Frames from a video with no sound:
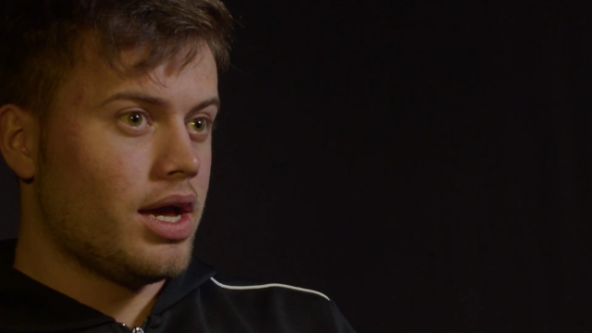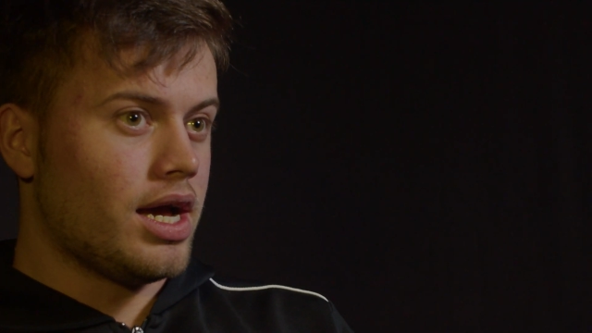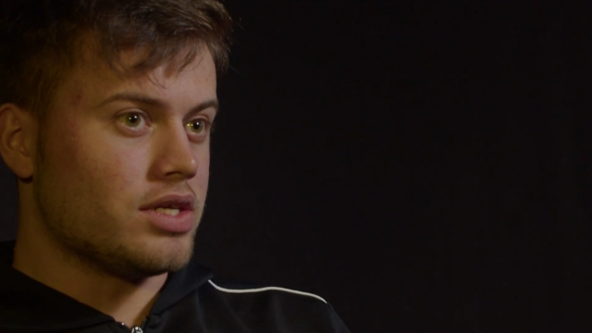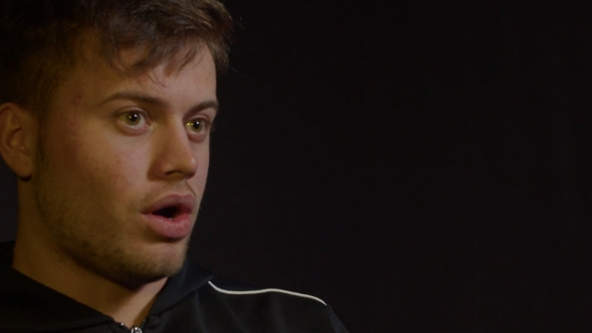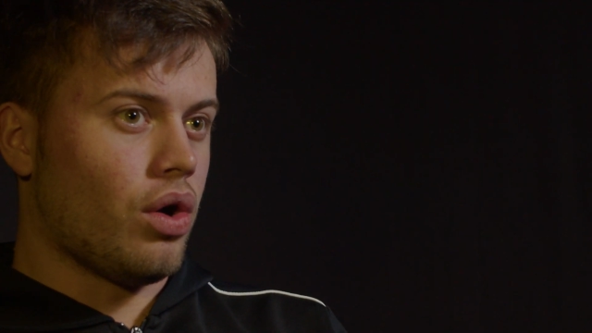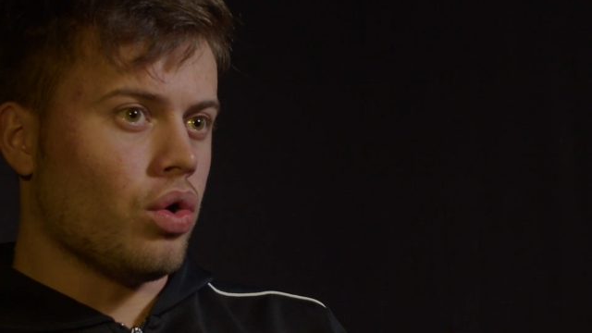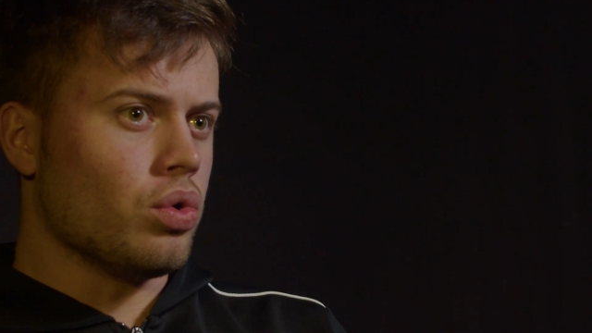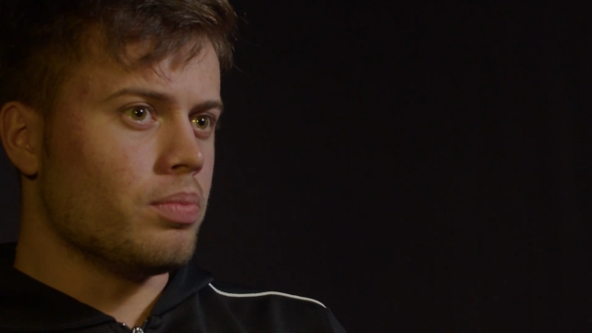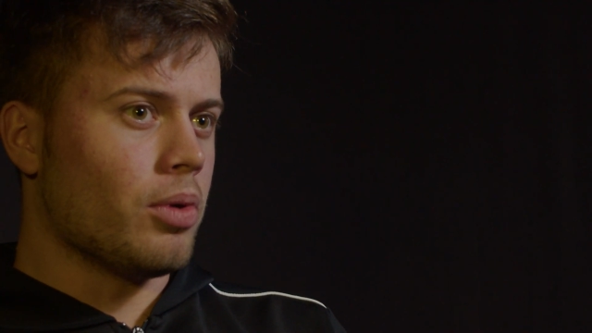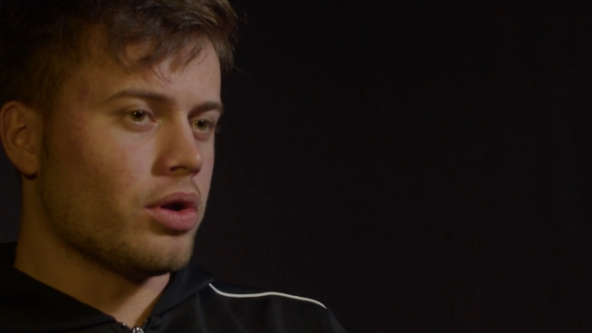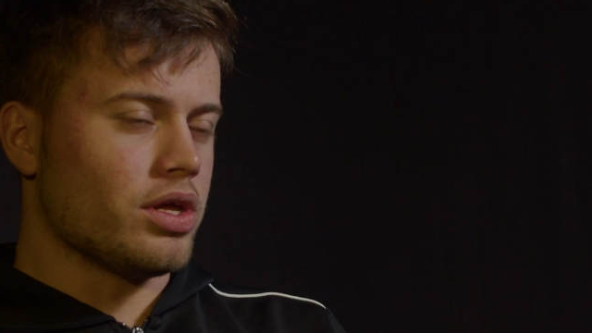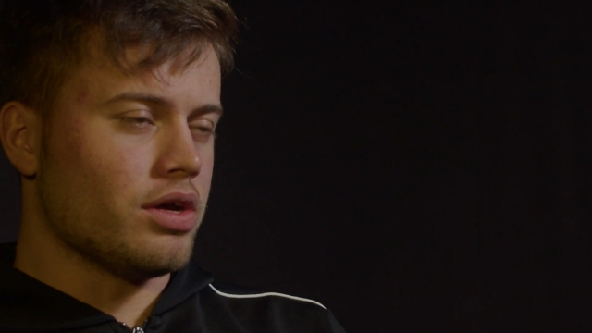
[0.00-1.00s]
There's a whole
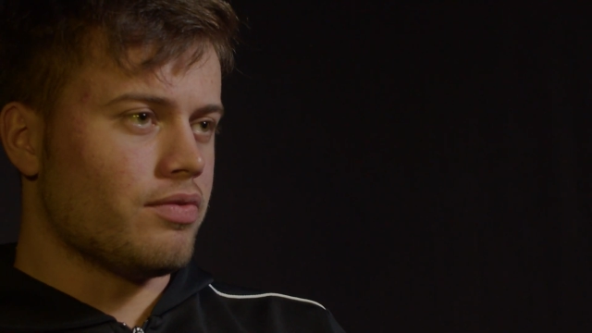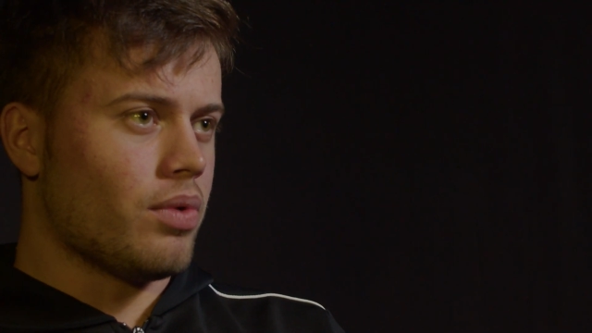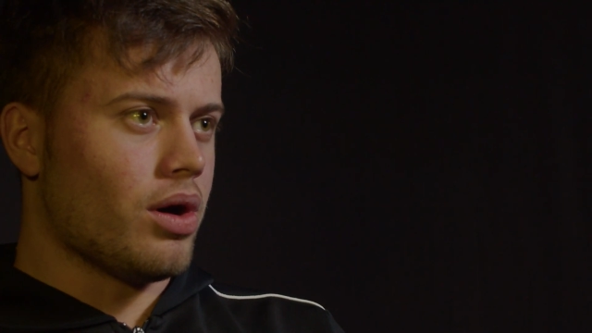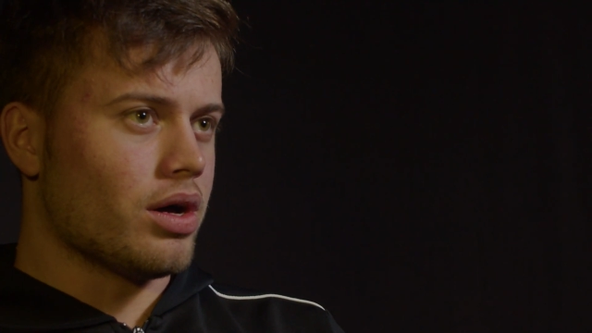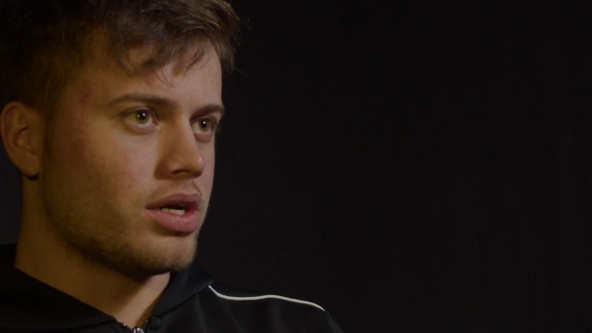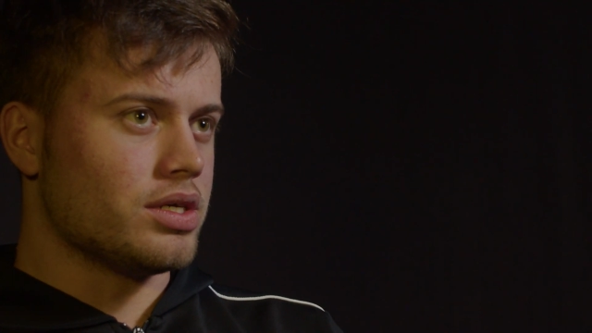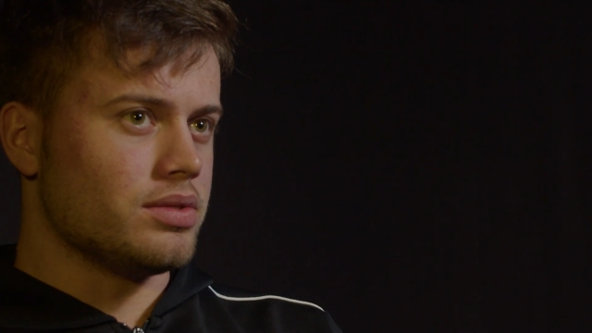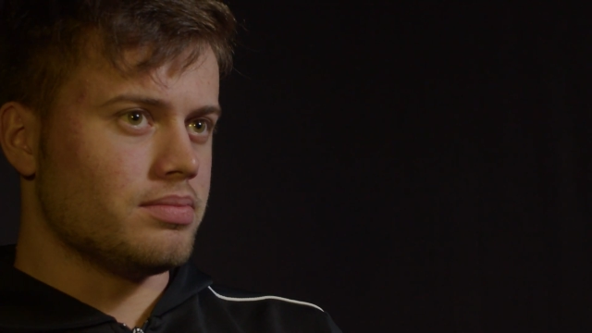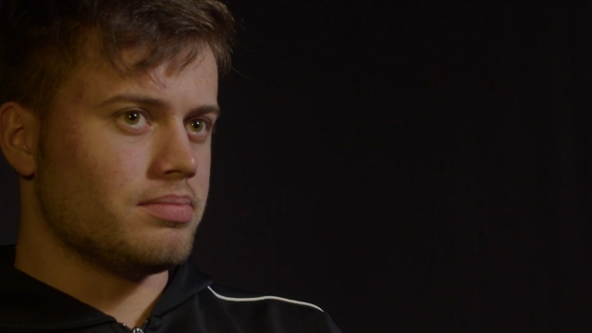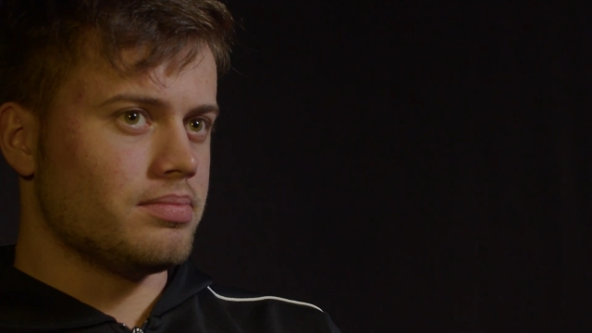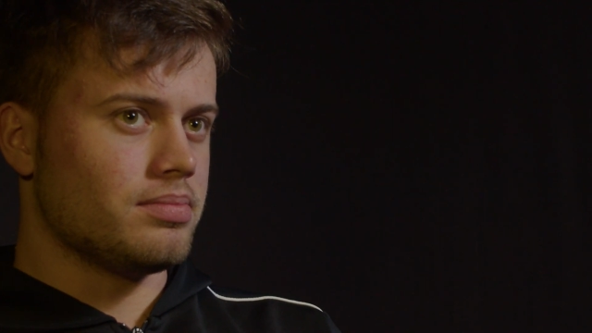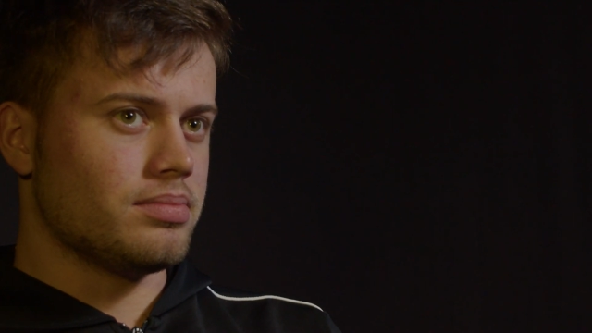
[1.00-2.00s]
body of work
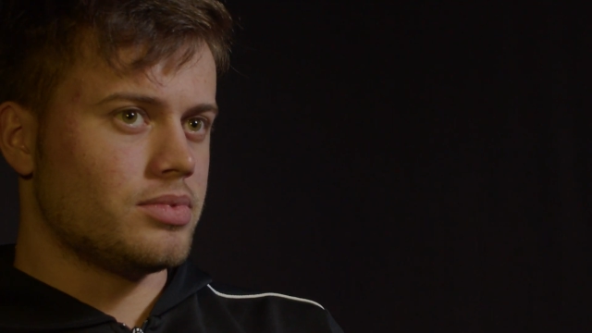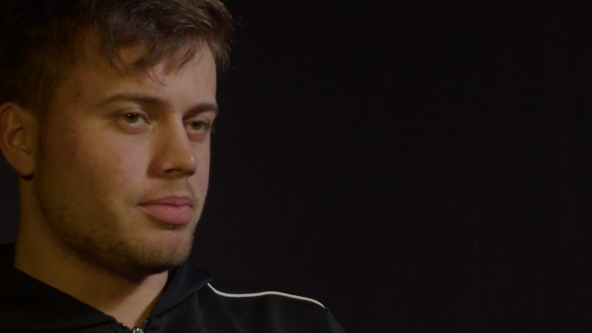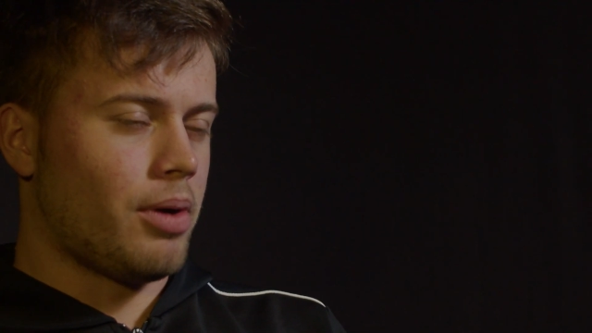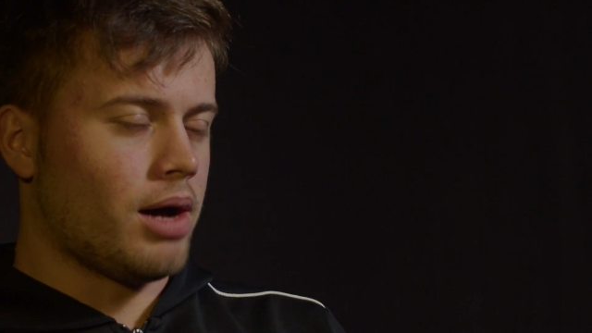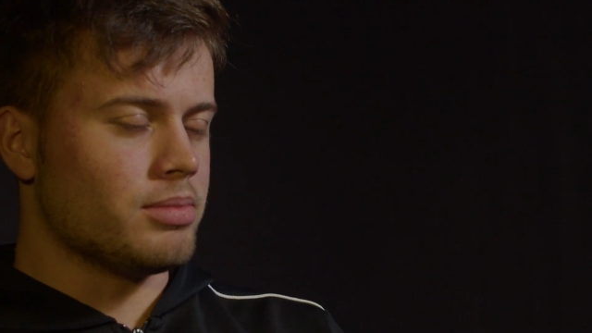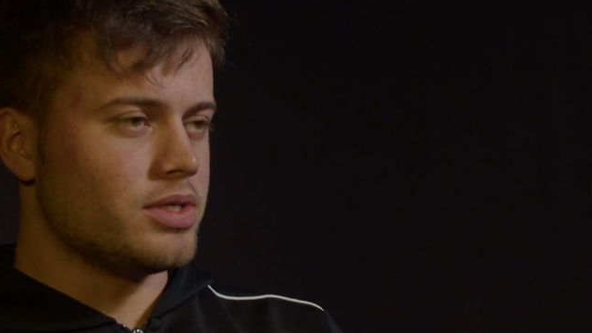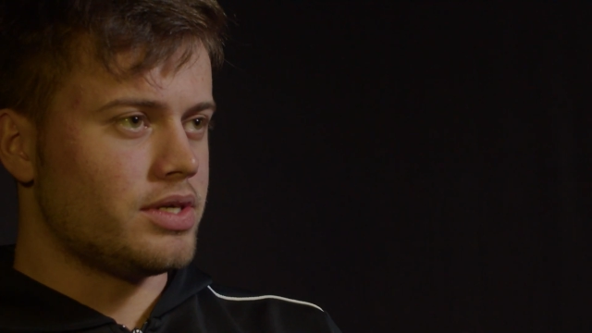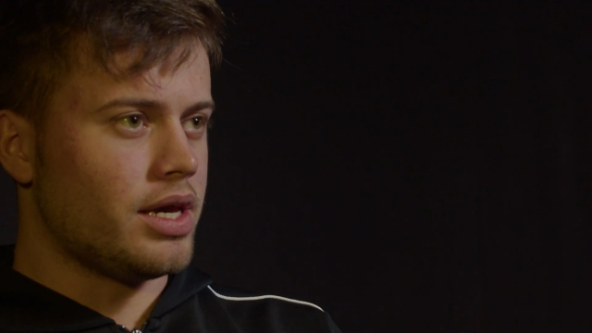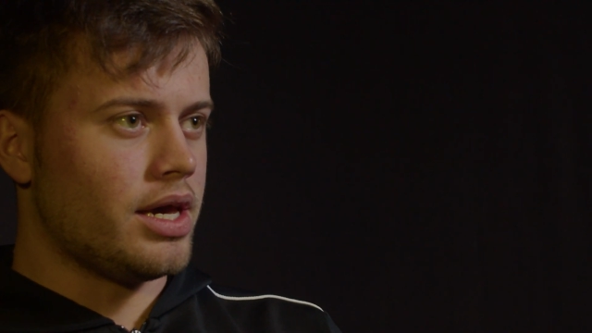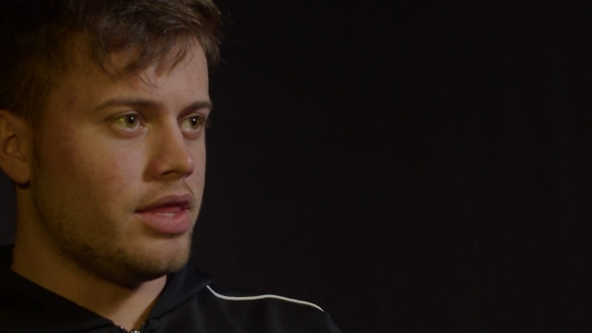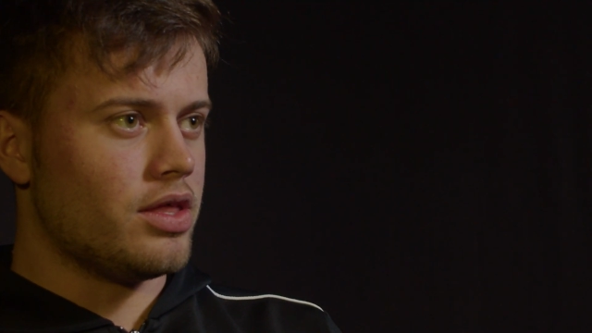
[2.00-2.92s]
and departments here